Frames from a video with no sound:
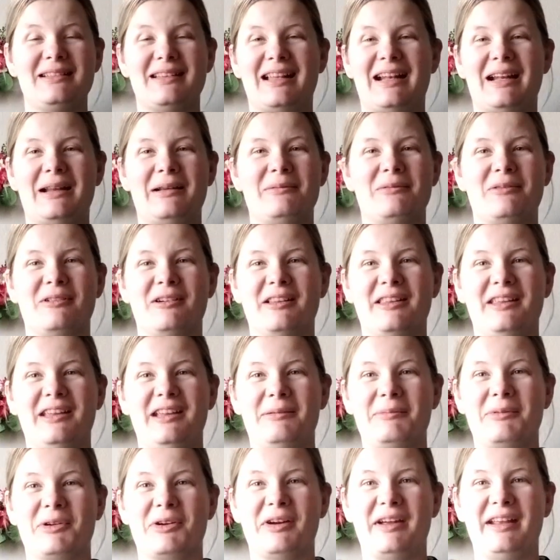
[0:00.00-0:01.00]
that I really
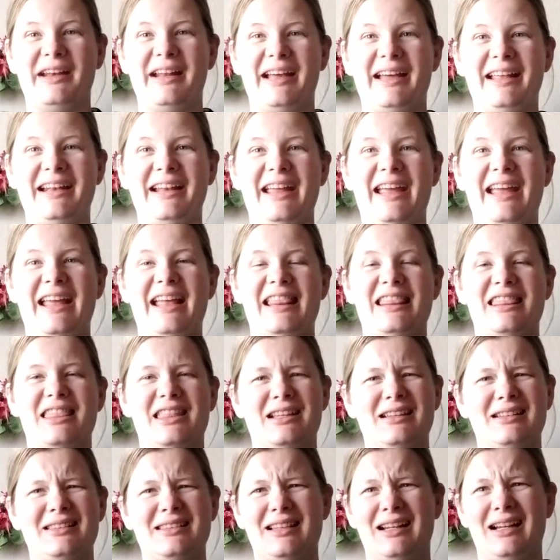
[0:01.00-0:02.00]
am great at, and
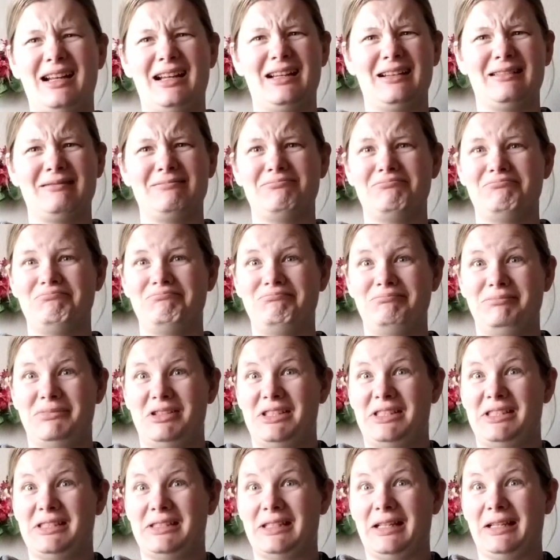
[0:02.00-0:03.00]
things that I
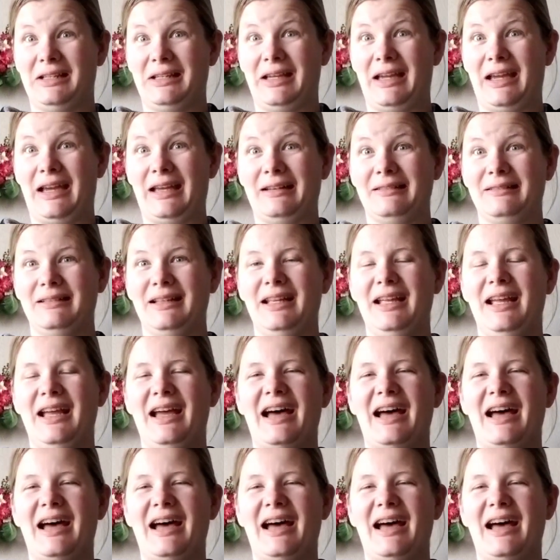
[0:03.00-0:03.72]
suck at.